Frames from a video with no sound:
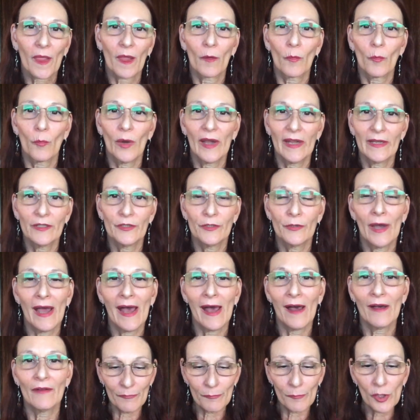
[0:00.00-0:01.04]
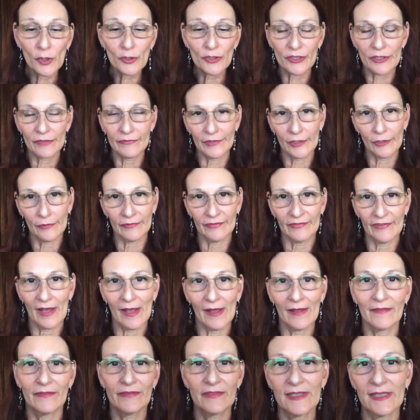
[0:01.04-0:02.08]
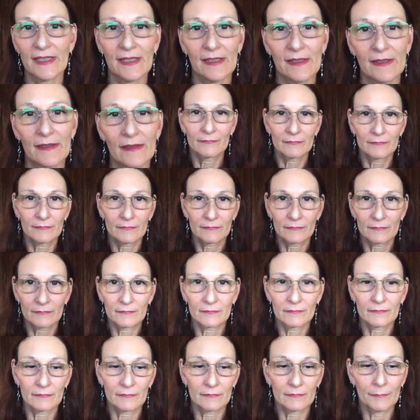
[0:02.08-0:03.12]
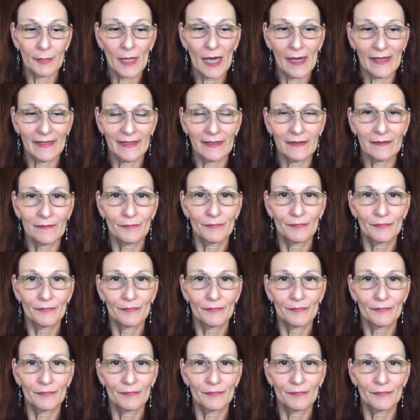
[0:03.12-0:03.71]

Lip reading: when you have most of your 5D body,